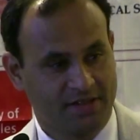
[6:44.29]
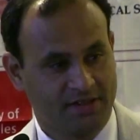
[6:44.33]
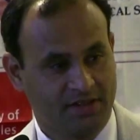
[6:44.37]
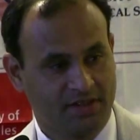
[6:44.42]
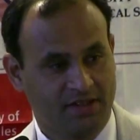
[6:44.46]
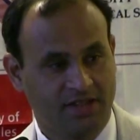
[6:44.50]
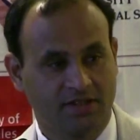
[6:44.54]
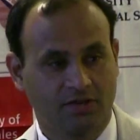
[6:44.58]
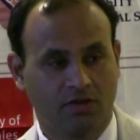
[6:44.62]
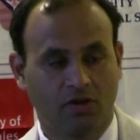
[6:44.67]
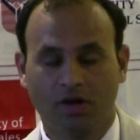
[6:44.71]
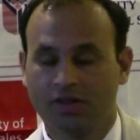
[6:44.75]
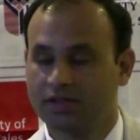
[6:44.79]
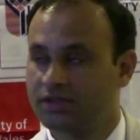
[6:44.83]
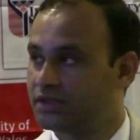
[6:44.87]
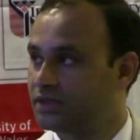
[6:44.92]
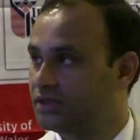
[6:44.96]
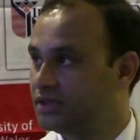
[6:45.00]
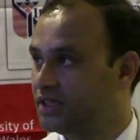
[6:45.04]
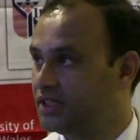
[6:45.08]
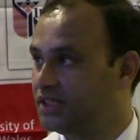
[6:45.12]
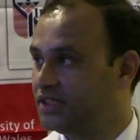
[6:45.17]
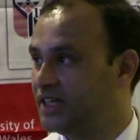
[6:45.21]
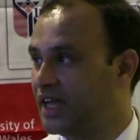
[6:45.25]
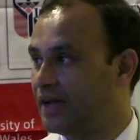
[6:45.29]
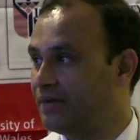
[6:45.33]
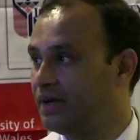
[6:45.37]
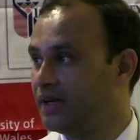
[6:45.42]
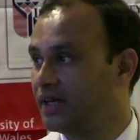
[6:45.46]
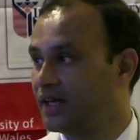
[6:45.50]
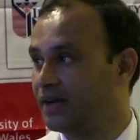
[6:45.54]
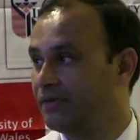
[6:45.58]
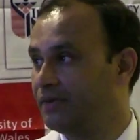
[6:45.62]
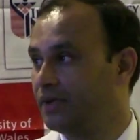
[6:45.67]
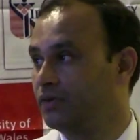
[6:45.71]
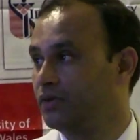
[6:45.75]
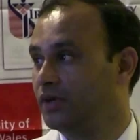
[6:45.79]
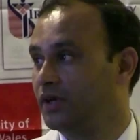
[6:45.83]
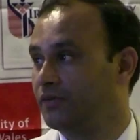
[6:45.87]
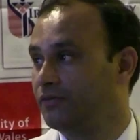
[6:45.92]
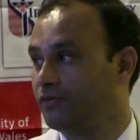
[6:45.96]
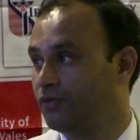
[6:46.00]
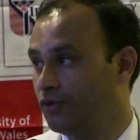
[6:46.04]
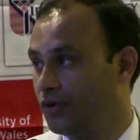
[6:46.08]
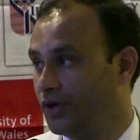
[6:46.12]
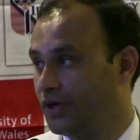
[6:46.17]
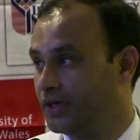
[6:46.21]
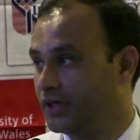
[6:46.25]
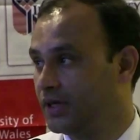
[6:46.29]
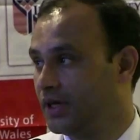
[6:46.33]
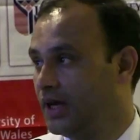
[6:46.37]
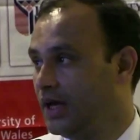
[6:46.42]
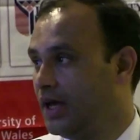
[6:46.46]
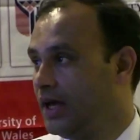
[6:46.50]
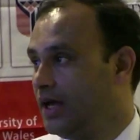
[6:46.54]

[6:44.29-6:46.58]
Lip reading: This is called gingival crevicular fluid.